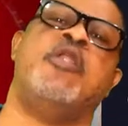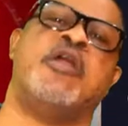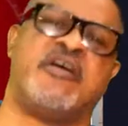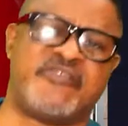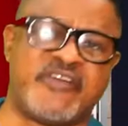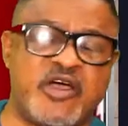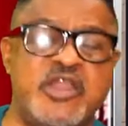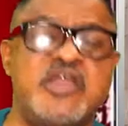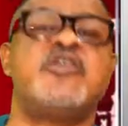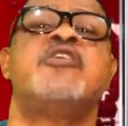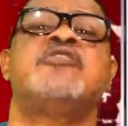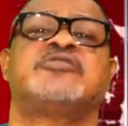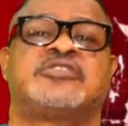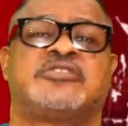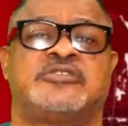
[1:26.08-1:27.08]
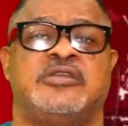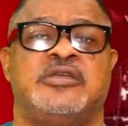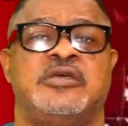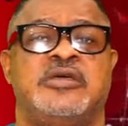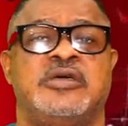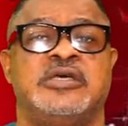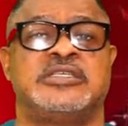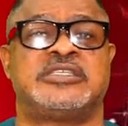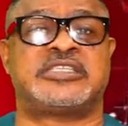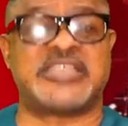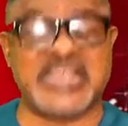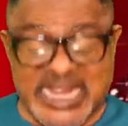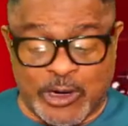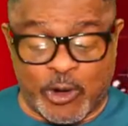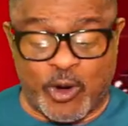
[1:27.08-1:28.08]
of the Holy Ghost.
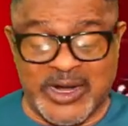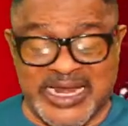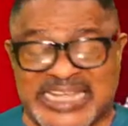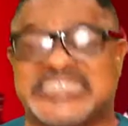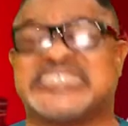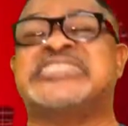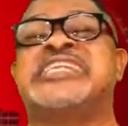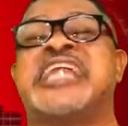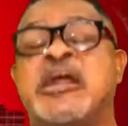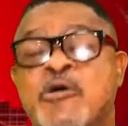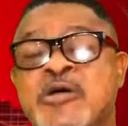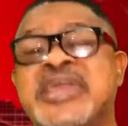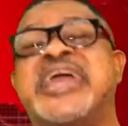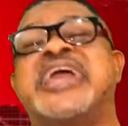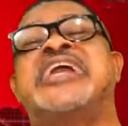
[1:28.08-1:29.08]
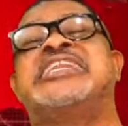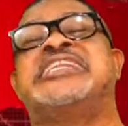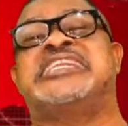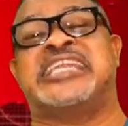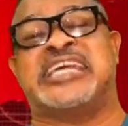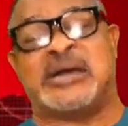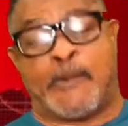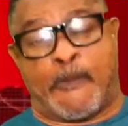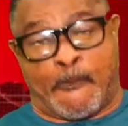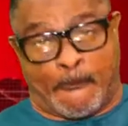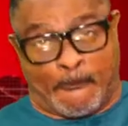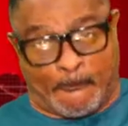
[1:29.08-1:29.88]
Second, it's now the